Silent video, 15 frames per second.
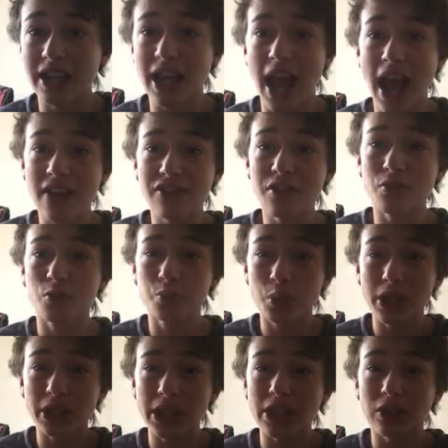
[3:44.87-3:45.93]
hasn't
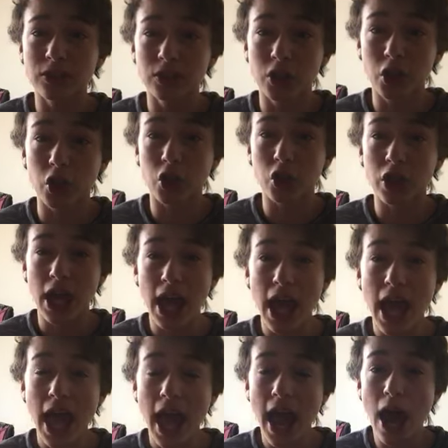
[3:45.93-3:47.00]
really learned
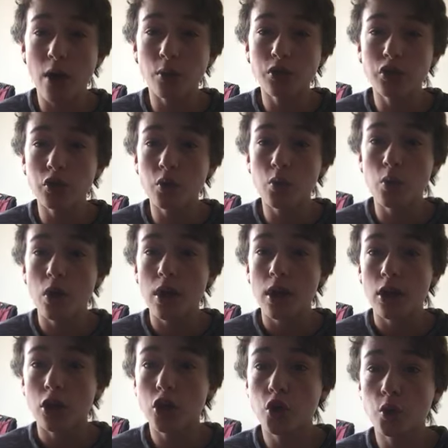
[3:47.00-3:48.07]
how to
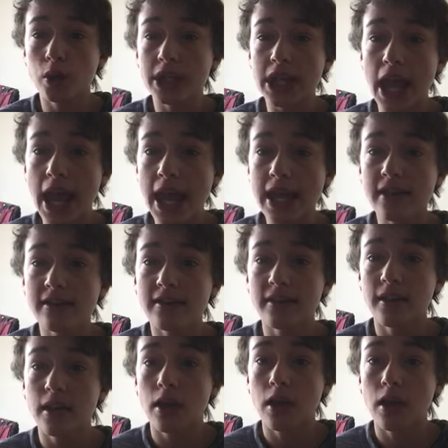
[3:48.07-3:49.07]
create